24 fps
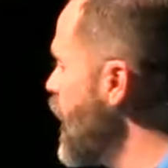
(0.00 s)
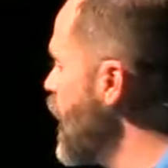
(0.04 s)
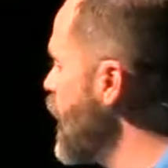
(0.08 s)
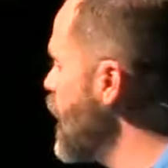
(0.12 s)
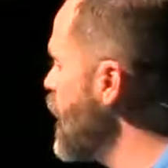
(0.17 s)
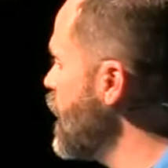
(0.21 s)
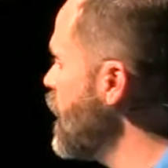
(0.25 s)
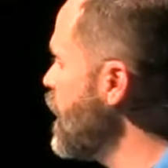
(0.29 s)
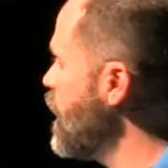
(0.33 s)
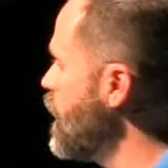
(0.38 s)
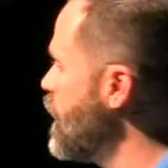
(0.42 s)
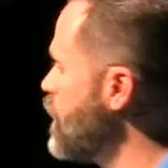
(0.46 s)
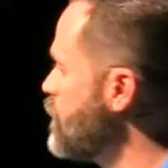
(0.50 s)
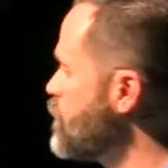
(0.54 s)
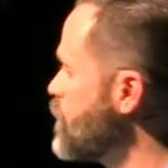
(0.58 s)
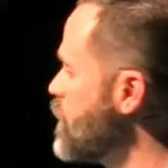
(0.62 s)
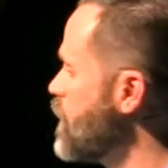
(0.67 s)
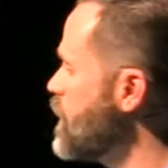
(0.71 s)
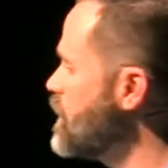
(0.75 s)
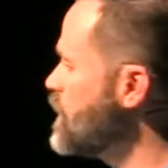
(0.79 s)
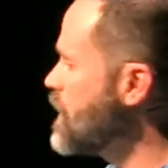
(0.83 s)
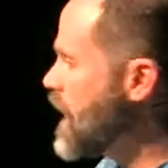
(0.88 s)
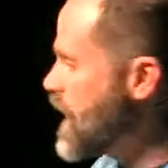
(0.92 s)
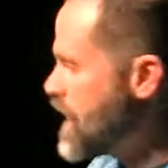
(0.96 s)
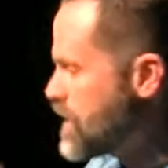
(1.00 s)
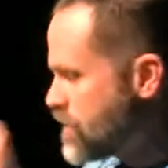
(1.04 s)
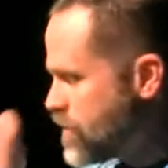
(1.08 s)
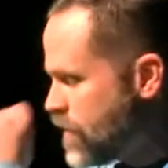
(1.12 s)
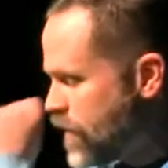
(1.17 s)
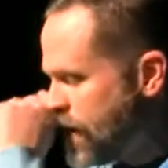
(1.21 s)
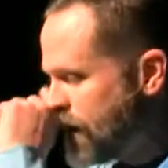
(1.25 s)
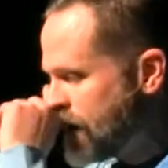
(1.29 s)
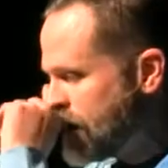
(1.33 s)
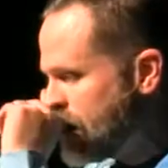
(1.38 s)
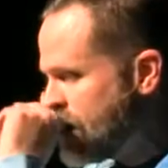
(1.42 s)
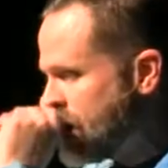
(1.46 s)
And uh, if you're online,
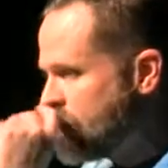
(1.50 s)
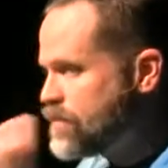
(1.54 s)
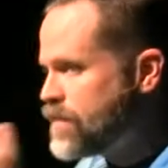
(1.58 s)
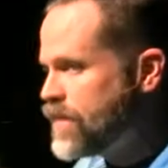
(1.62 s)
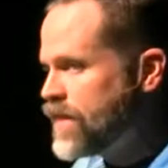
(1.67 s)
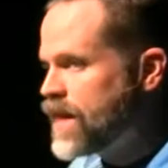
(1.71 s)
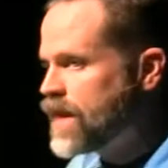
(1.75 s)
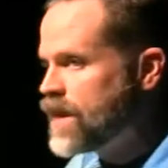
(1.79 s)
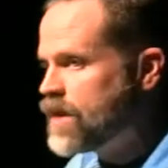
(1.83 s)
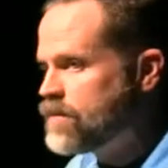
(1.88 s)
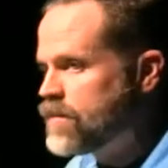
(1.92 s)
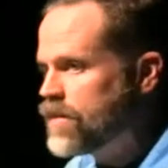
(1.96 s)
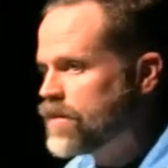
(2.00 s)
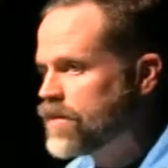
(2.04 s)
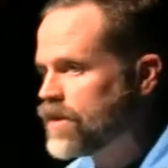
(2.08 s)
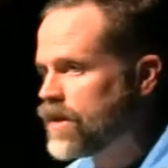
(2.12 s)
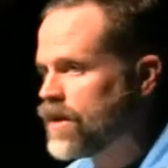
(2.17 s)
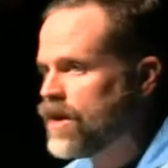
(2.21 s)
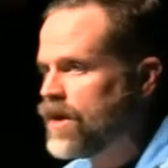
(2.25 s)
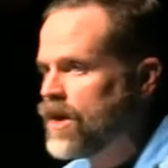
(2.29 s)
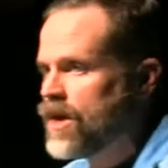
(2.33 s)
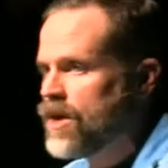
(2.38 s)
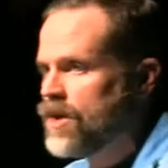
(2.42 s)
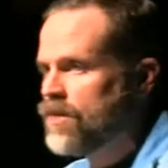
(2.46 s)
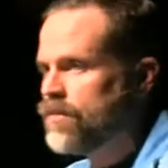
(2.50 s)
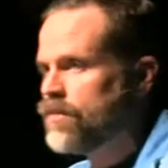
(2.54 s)
go ahead and open that up on the